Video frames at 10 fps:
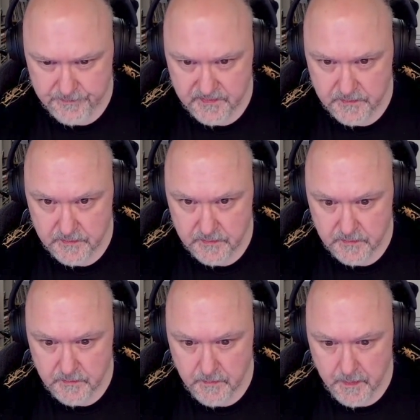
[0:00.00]

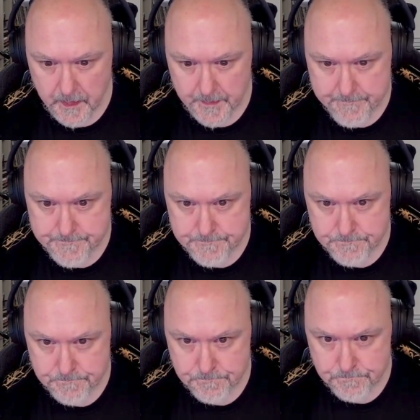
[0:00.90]

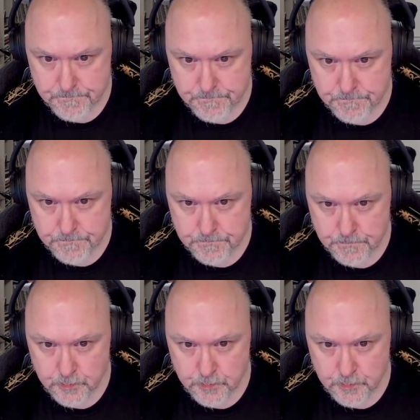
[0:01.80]
(silence)